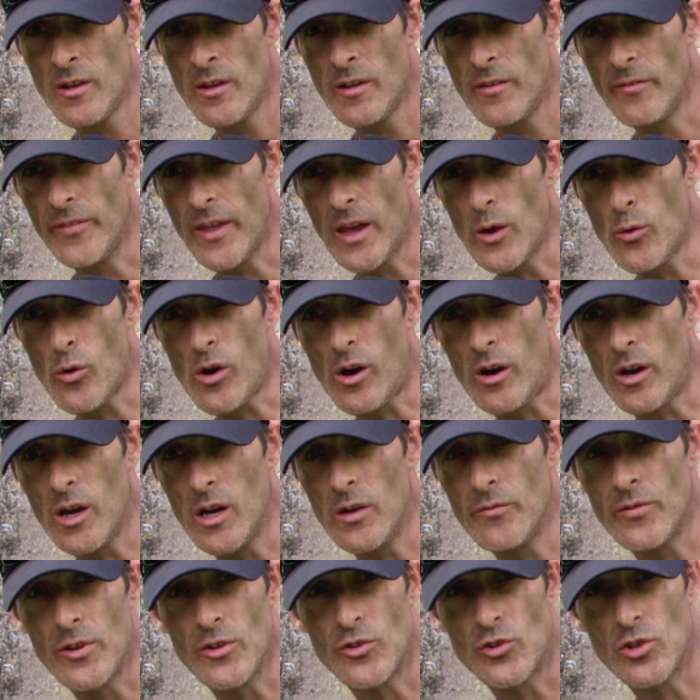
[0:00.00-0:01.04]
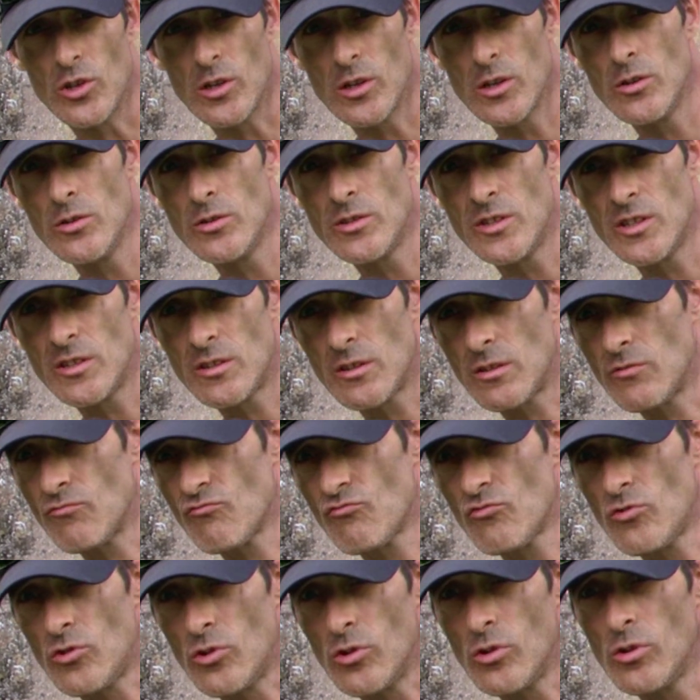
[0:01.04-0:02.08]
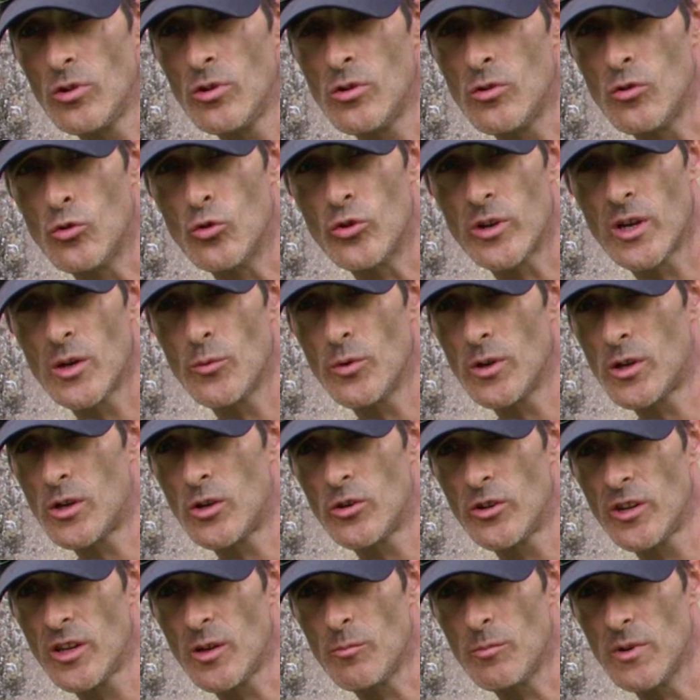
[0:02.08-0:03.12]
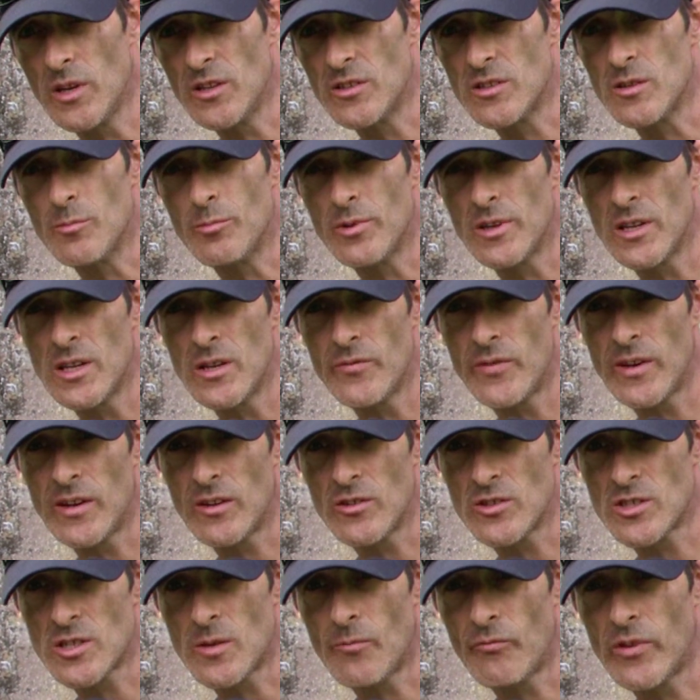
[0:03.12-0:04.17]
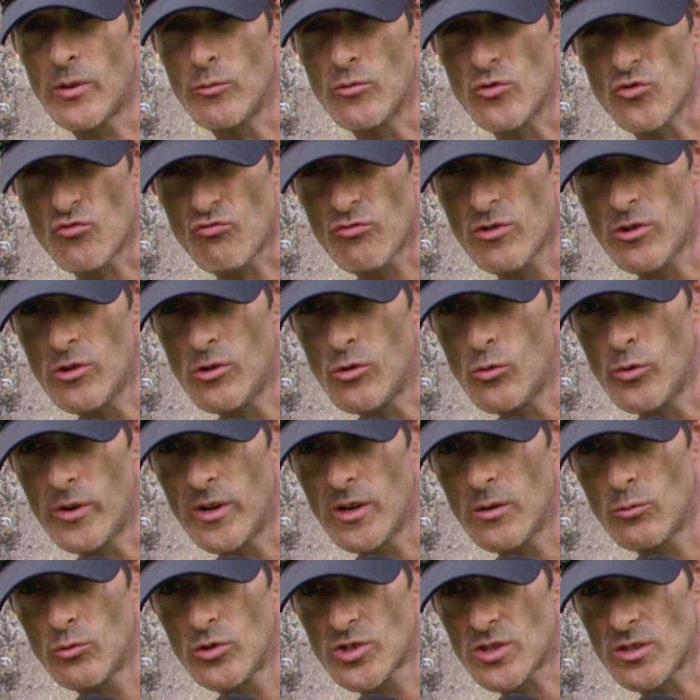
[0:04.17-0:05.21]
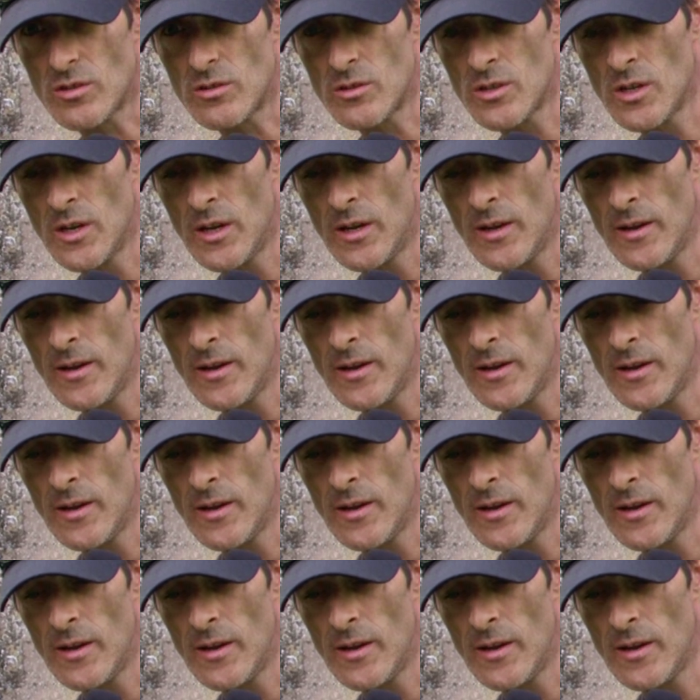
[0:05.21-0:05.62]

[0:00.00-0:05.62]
they were either deluded and wrong, or they were conning me into believing something was real when it wasn't.